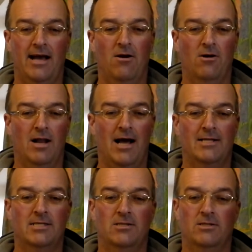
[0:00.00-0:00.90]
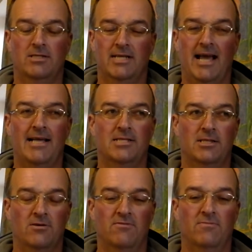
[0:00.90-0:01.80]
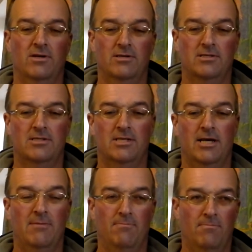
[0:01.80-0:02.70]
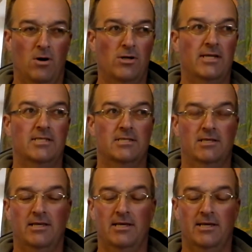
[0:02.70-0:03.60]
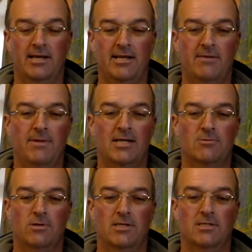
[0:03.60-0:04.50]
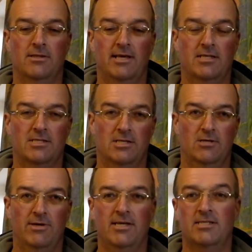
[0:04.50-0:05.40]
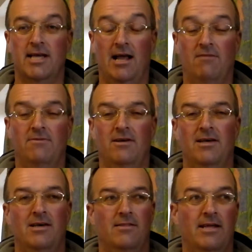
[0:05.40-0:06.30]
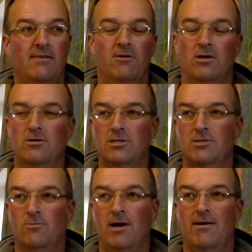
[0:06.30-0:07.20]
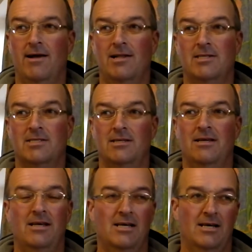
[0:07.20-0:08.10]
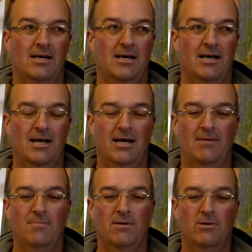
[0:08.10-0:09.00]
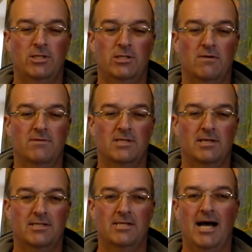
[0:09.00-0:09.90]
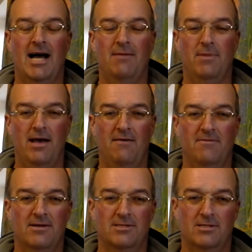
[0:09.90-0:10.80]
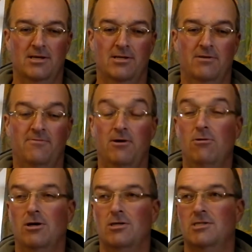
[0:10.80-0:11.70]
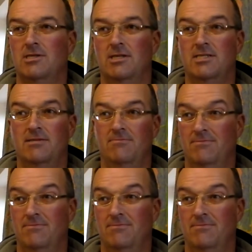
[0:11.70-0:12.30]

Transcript: get online to, to get into the government uh, bodies, you, you, need your passwords and things to do it yourself, then you've got to go somewhere else, um, which is obviously time, effort, and fuel costs at this.